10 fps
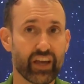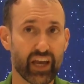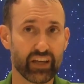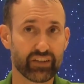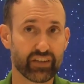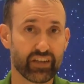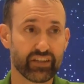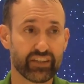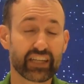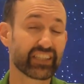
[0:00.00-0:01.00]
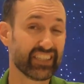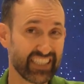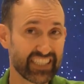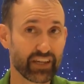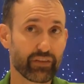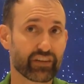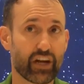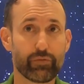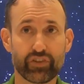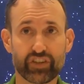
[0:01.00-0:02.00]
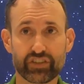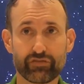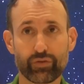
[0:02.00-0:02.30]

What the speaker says: and detect in detail their composition.